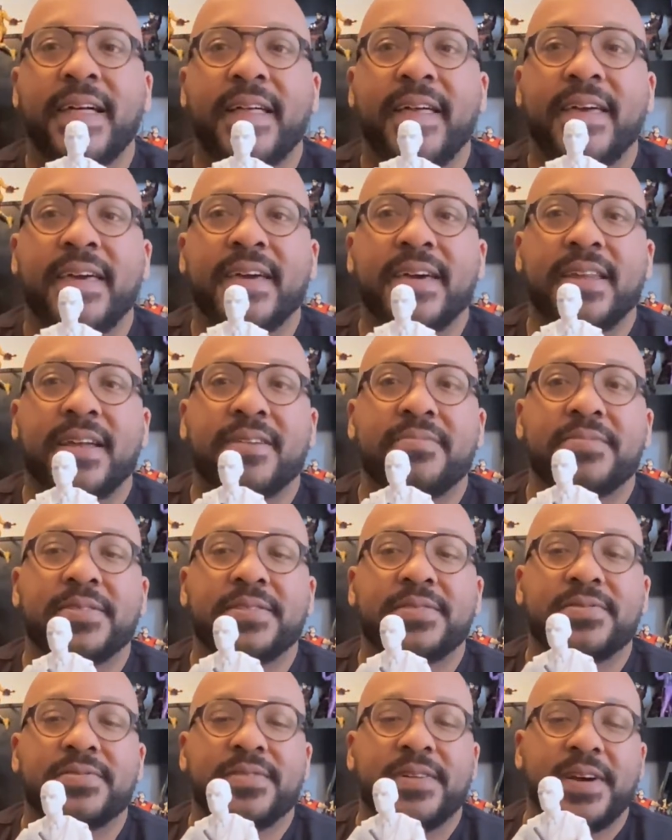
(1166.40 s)
And I've been
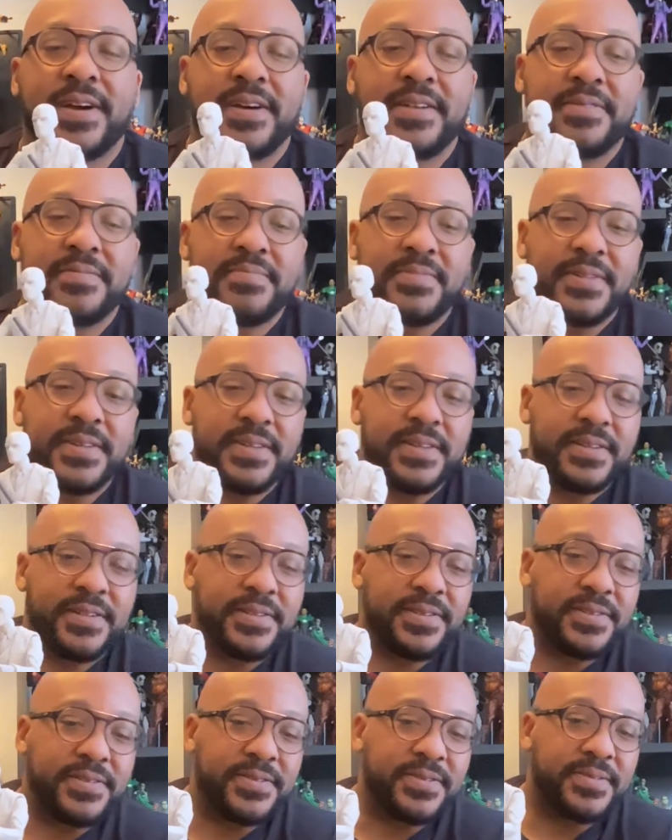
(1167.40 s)
trying to be a
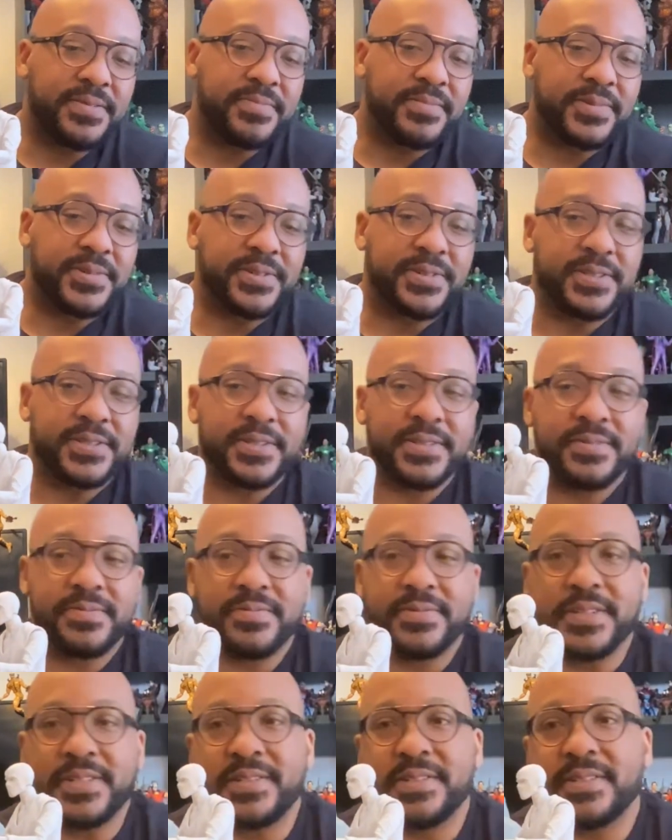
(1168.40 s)
little more
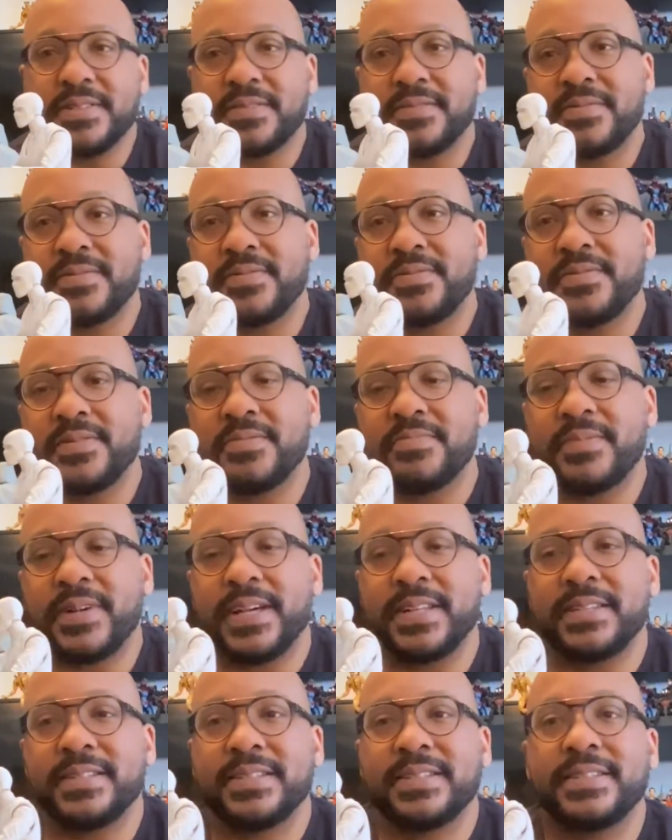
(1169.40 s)
rigid with my
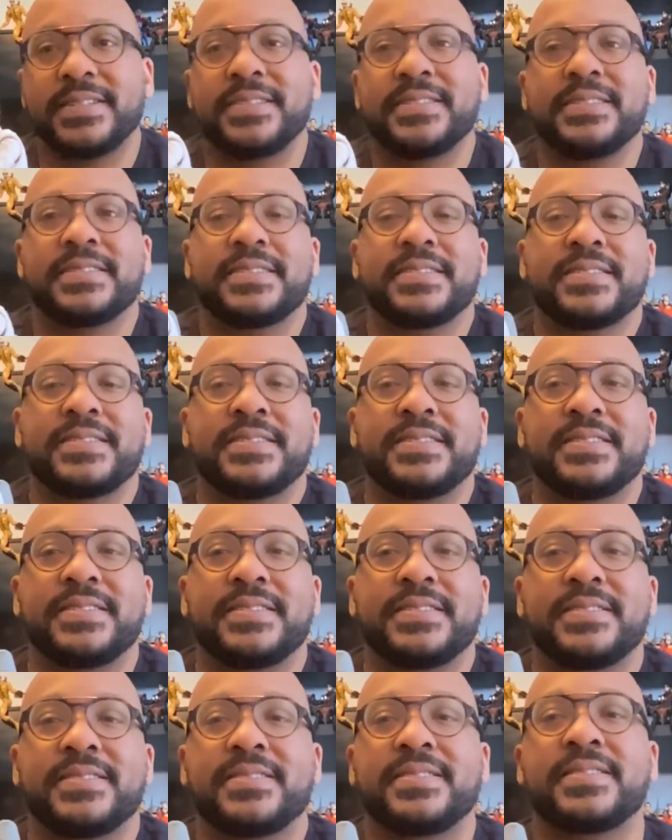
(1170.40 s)
judging
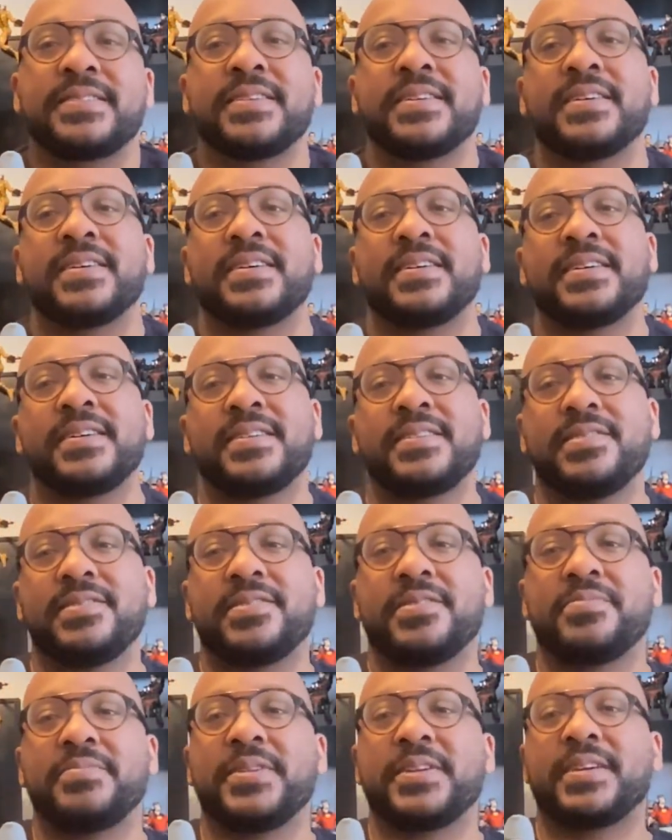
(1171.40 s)
because, you
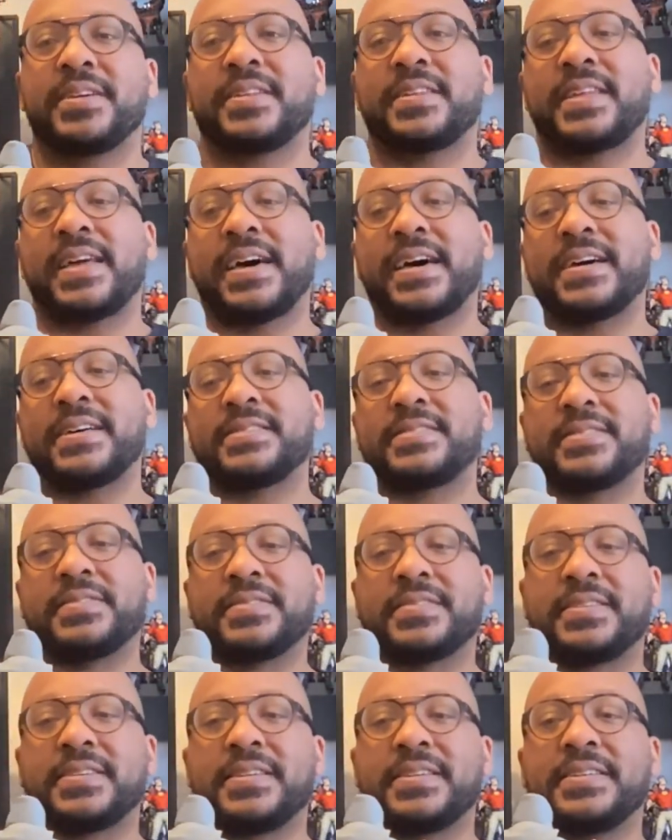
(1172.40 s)
know, me and Nas
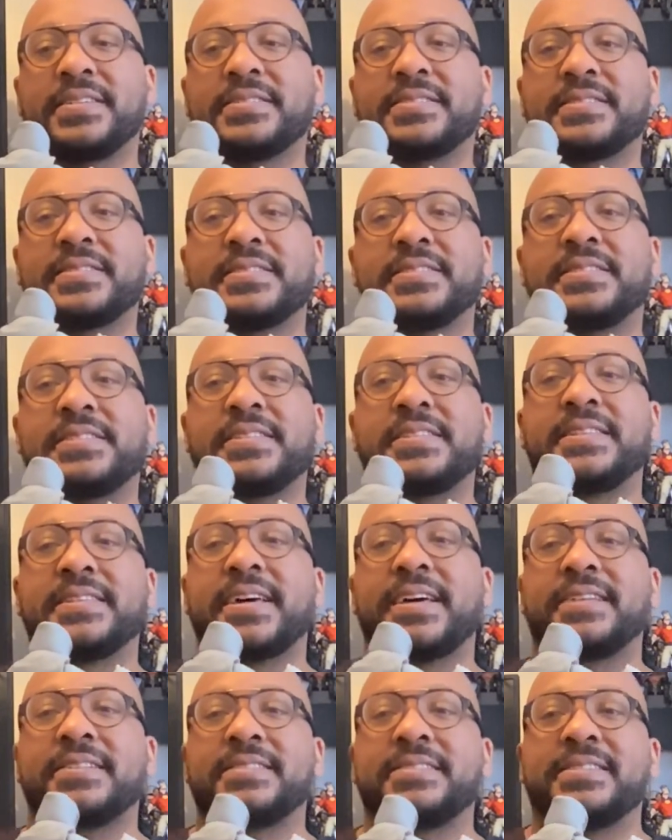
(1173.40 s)
are the kings of 10
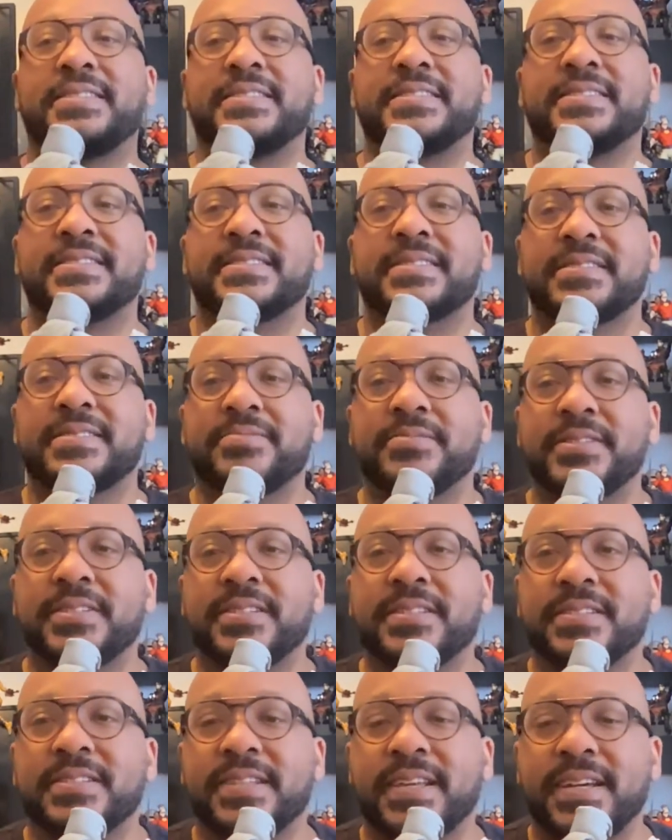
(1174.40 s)
out of 10s
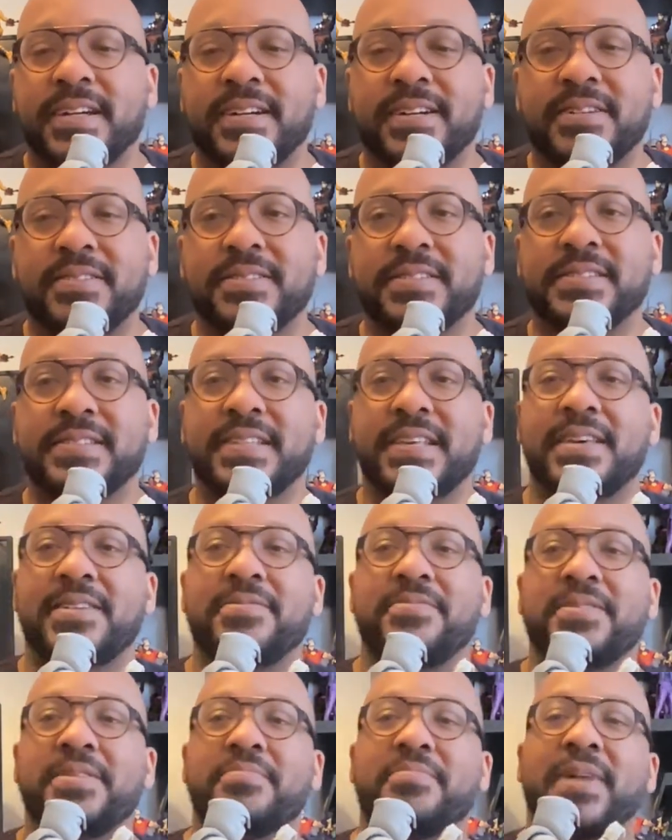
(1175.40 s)
because, like I always say,
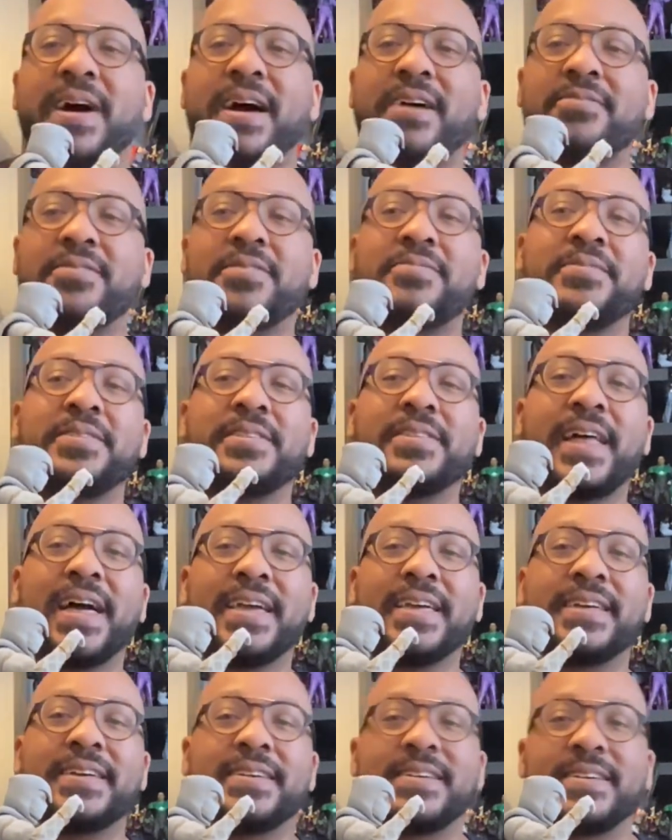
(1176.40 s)
we buy what we like.